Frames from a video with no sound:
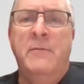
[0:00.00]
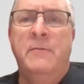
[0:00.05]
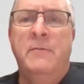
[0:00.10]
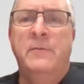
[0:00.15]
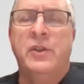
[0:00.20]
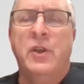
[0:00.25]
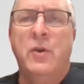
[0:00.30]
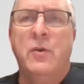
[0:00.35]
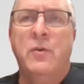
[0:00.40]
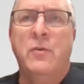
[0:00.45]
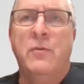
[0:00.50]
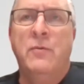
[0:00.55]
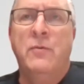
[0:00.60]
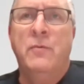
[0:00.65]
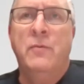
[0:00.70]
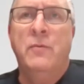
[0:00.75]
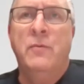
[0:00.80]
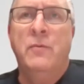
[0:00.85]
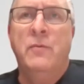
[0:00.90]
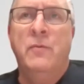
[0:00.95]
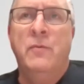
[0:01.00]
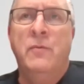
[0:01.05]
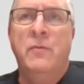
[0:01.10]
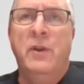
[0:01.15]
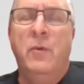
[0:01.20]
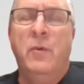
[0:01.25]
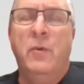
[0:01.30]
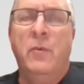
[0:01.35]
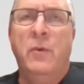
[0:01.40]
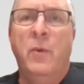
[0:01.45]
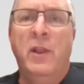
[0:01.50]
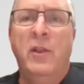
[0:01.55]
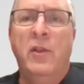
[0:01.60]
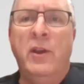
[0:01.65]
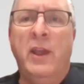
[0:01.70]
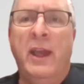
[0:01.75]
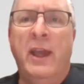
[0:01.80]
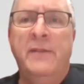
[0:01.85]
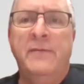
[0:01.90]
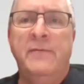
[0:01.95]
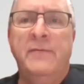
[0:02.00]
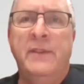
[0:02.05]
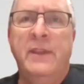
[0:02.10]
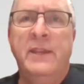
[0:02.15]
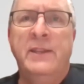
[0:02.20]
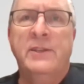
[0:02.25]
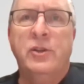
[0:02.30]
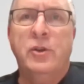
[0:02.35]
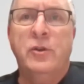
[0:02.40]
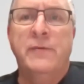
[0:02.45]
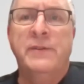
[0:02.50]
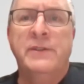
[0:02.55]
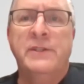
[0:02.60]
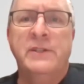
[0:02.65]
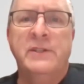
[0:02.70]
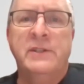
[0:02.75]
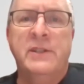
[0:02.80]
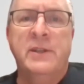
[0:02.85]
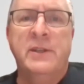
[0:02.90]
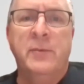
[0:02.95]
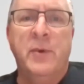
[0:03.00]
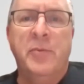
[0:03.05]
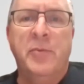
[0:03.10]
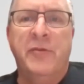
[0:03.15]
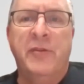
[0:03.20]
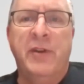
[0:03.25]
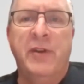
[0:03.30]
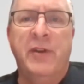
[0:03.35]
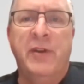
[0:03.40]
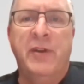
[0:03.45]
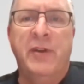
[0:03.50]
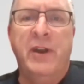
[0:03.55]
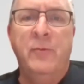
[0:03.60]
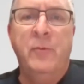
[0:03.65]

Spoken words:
So when we look at the services that we provide,